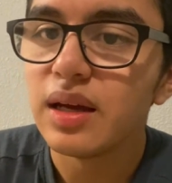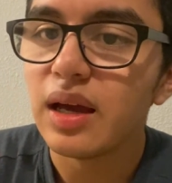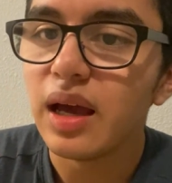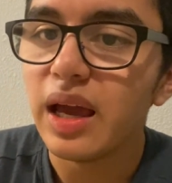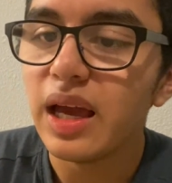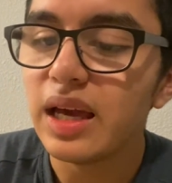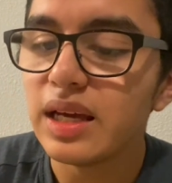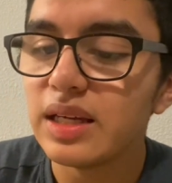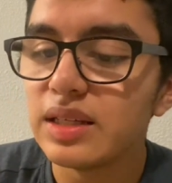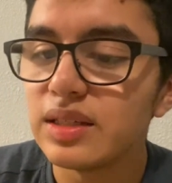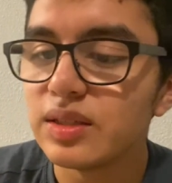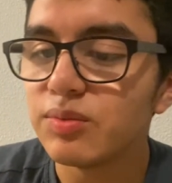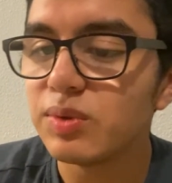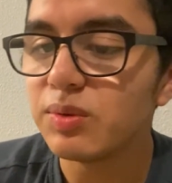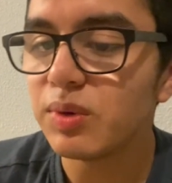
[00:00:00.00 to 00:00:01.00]
And
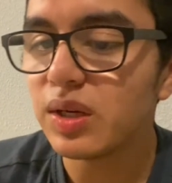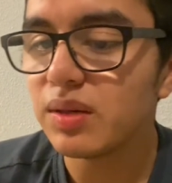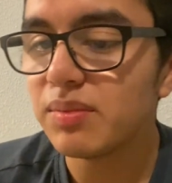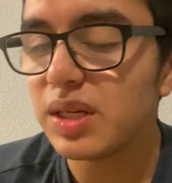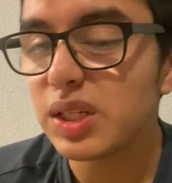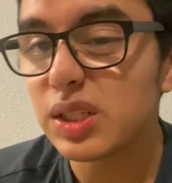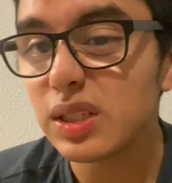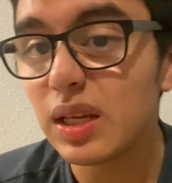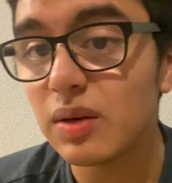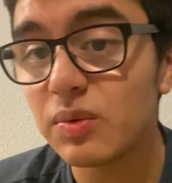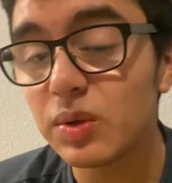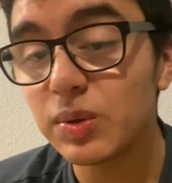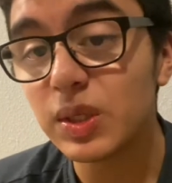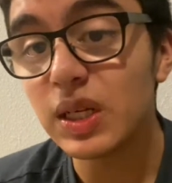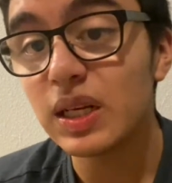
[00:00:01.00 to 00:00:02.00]
we want to make sure that when we're
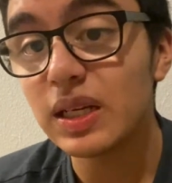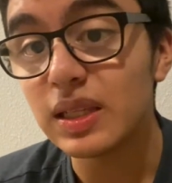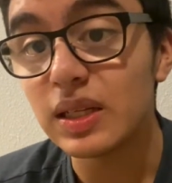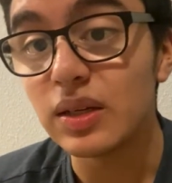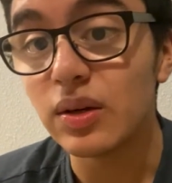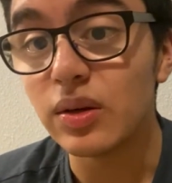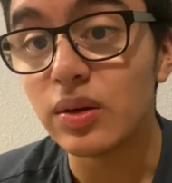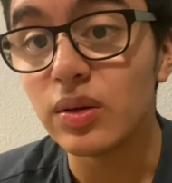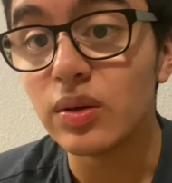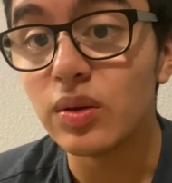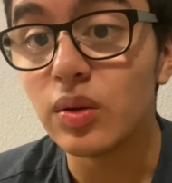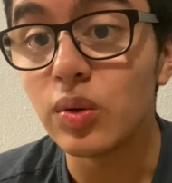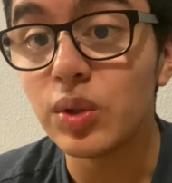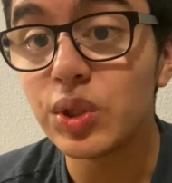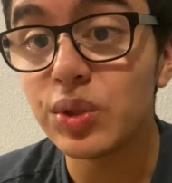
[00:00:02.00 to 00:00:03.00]
connecting our
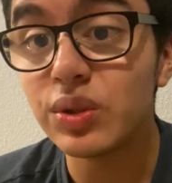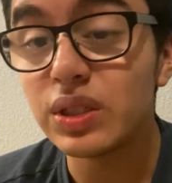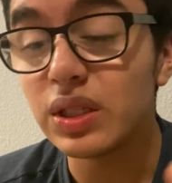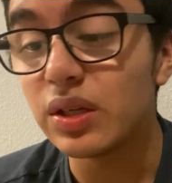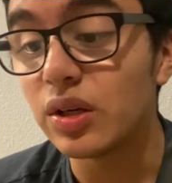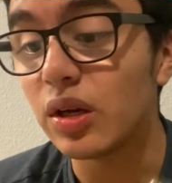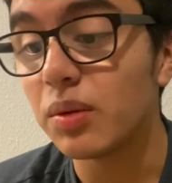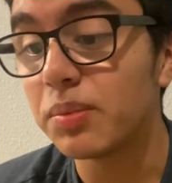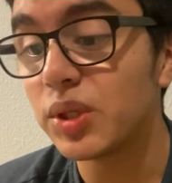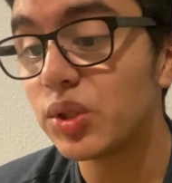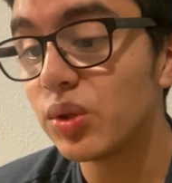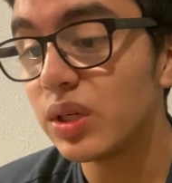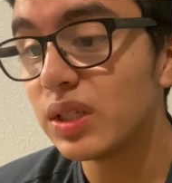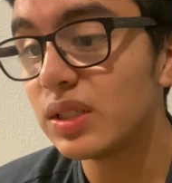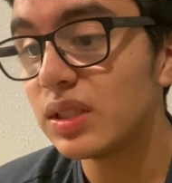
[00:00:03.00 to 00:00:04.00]
lower joint and our upper
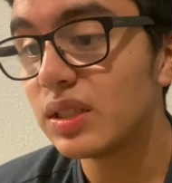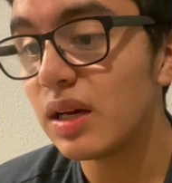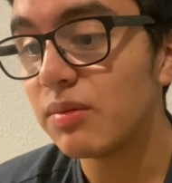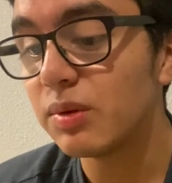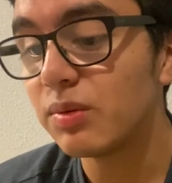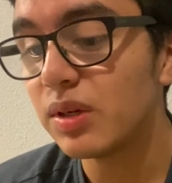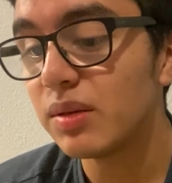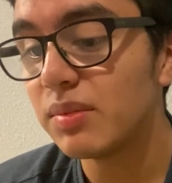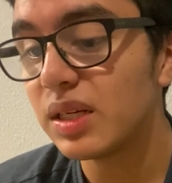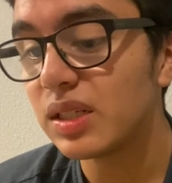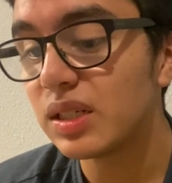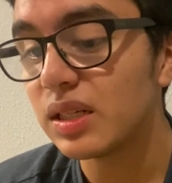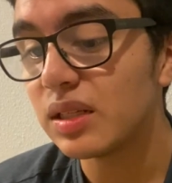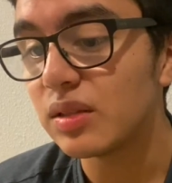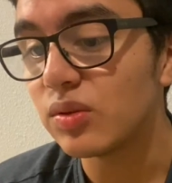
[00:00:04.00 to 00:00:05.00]
joint, that we want to make sure
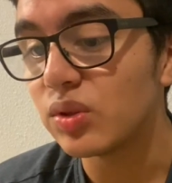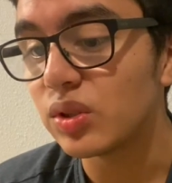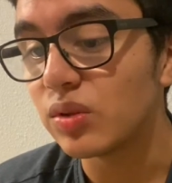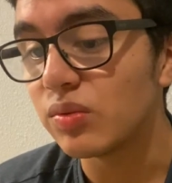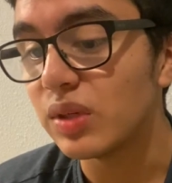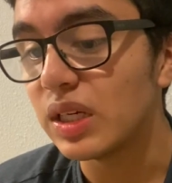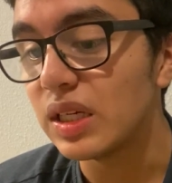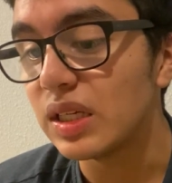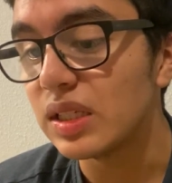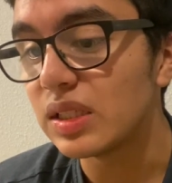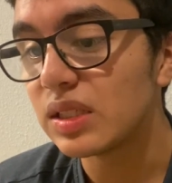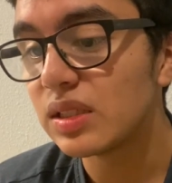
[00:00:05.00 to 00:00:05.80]
that those are raised.